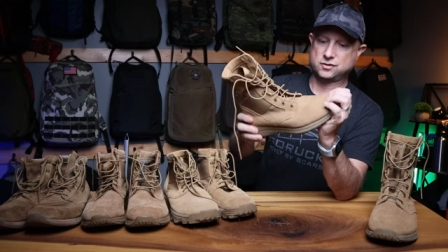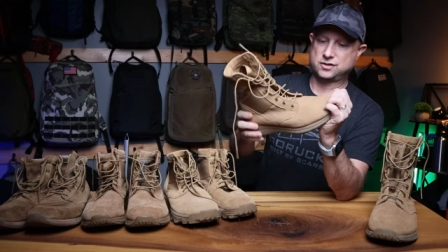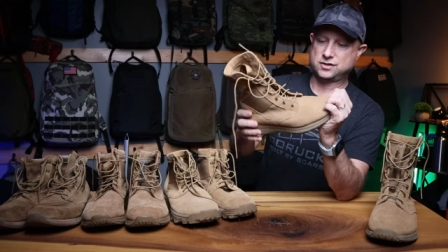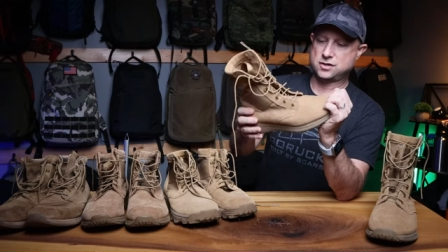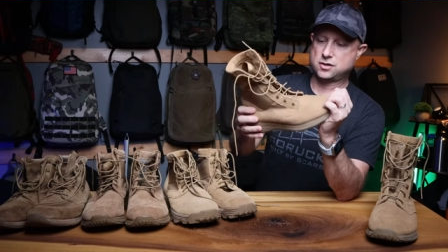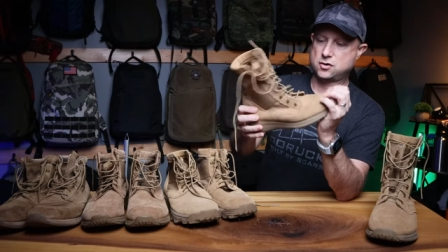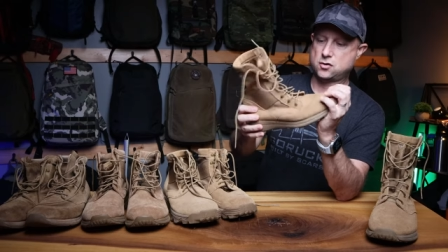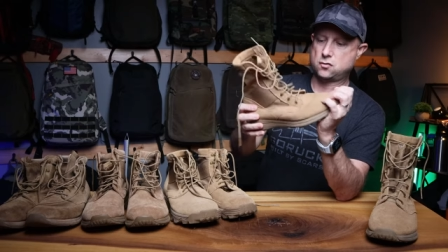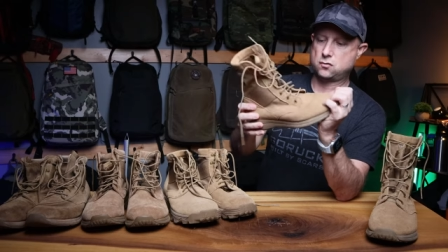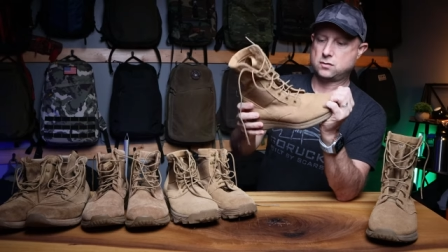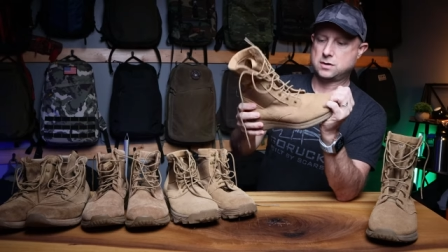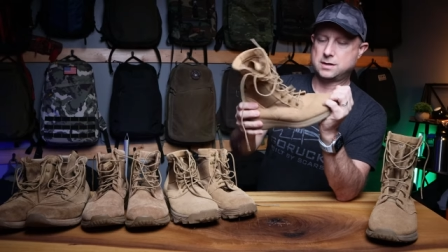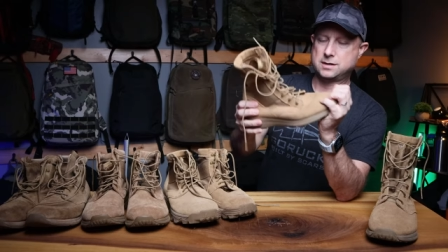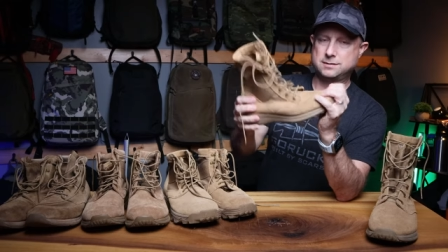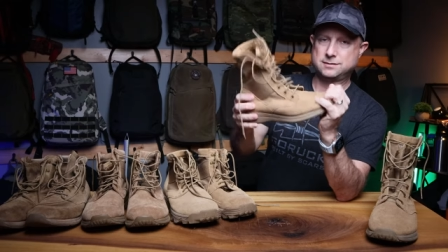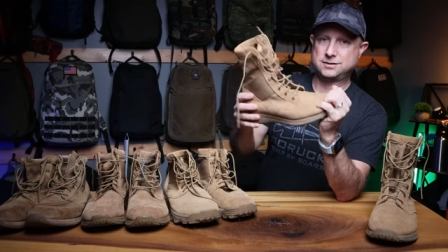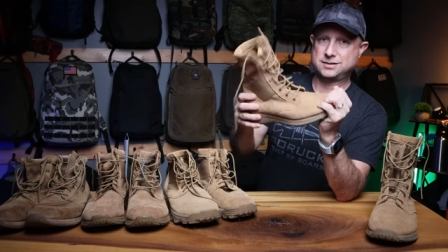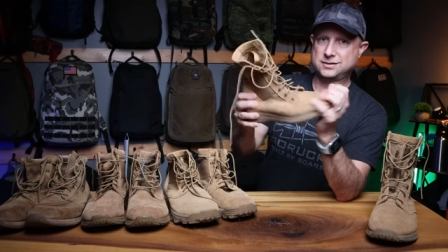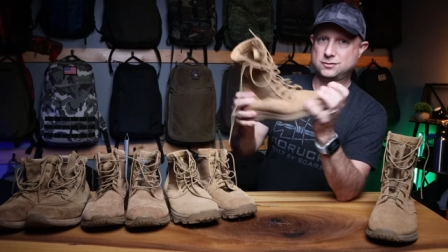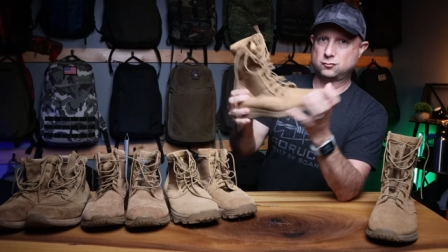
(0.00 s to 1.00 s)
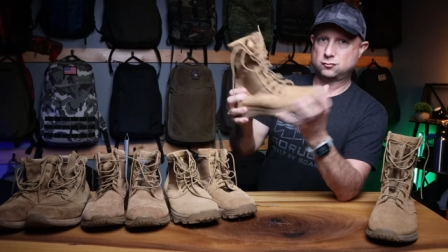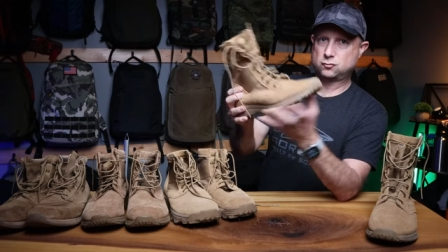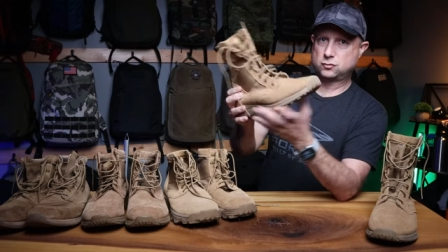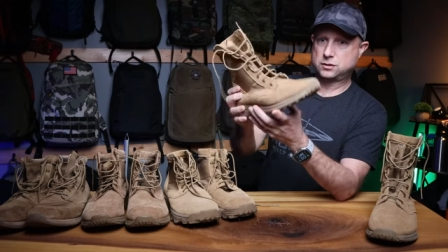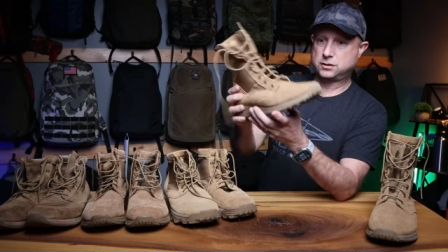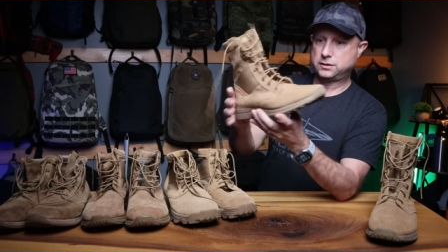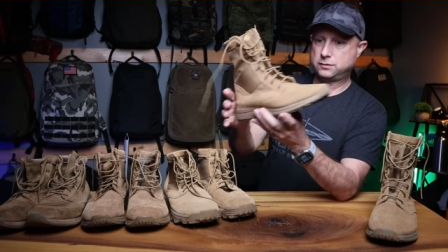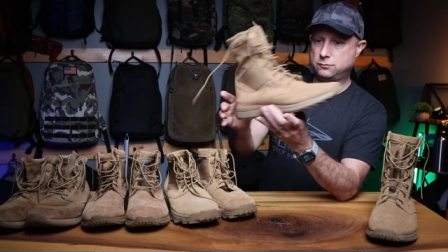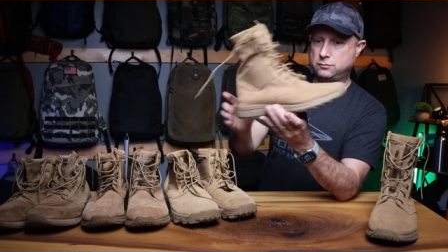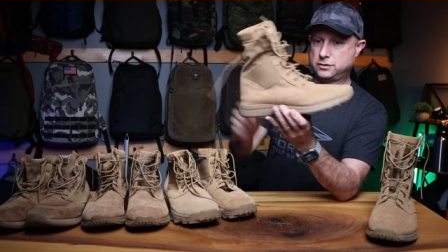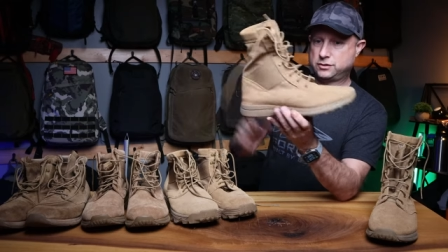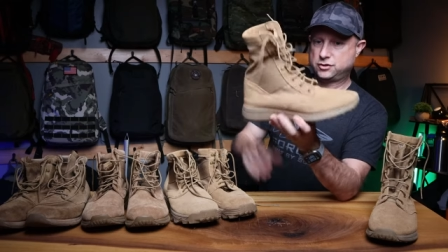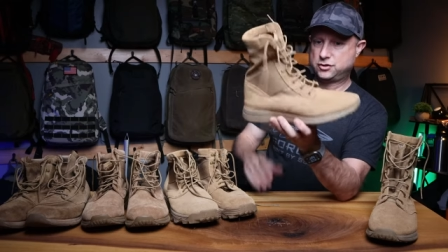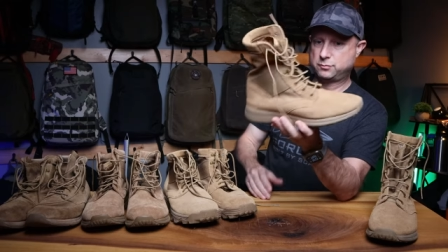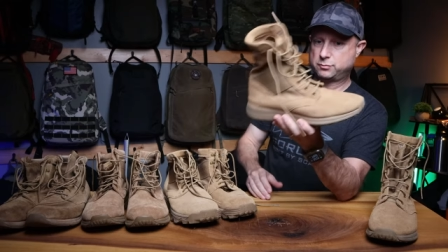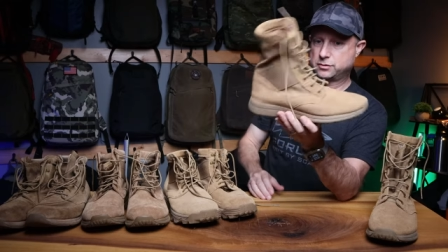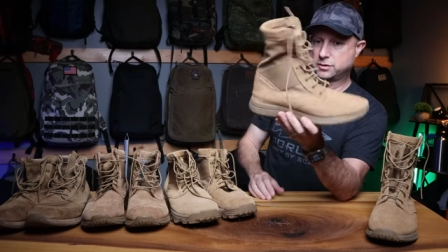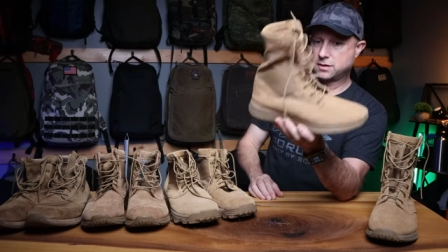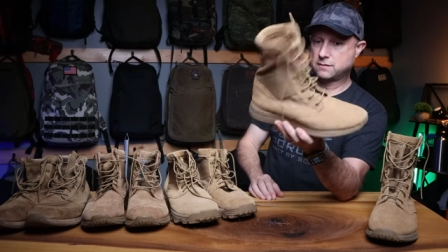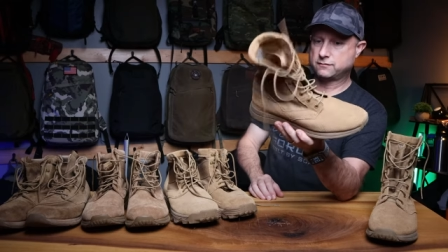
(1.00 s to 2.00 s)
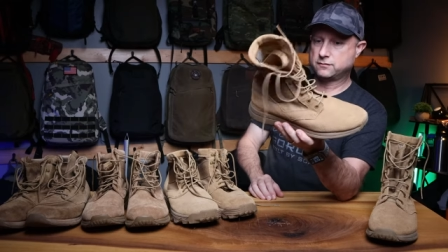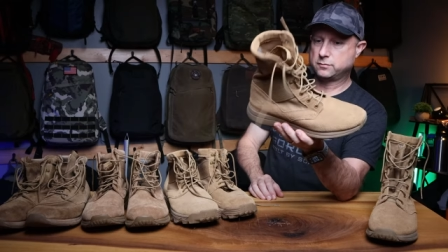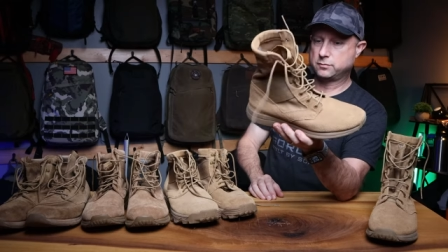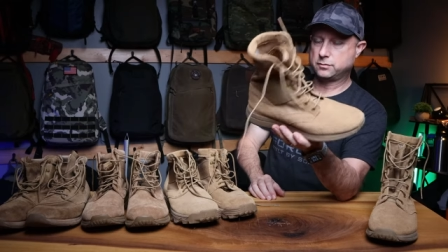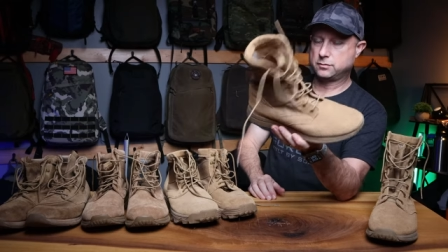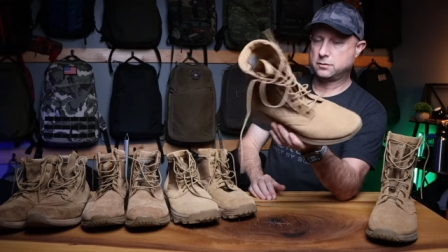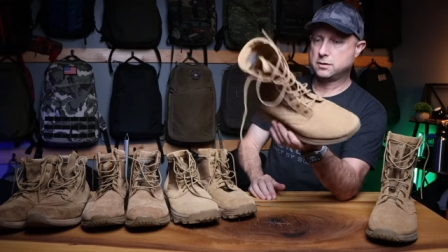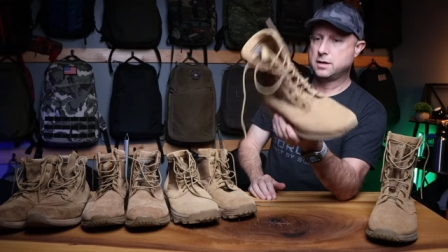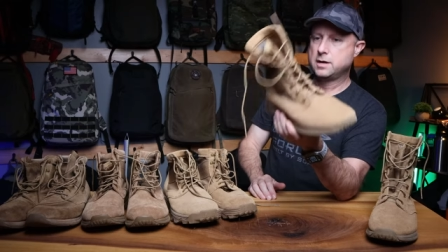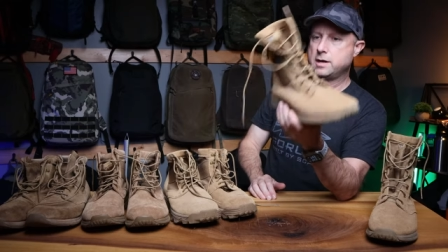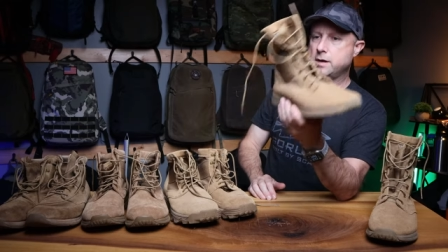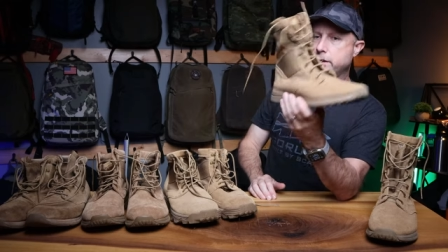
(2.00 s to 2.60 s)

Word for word: So just really, really super comfortable.